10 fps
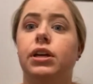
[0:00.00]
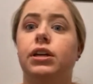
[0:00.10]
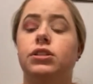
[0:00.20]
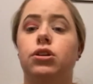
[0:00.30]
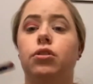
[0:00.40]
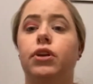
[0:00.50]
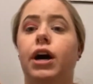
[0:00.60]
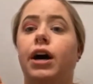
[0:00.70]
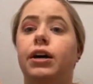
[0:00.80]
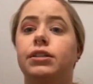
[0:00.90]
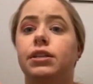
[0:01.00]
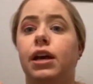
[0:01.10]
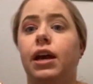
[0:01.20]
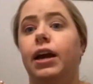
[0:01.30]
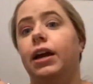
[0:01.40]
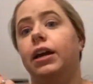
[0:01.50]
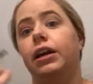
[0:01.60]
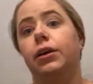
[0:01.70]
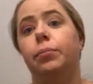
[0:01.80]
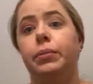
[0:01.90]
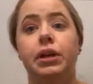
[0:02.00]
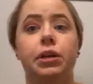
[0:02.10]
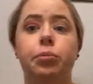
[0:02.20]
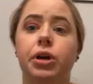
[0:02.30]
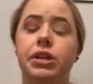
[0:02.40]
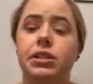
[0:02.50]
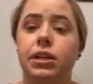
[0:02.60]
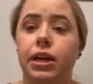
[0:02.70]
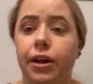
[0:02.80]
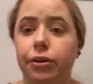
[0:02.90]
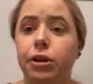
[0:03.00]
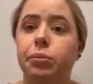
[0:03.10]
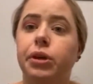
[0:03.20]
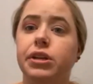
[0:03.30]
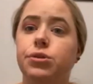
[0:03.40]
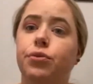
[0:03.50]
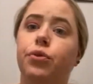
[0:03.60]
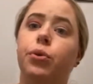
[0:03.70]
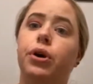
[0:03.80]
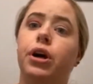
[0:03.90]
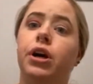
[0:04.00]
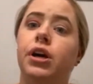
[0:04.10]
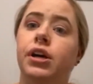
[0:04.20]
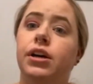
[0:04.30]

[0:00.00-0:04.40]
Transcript: it served as a meeting place and a gathering place for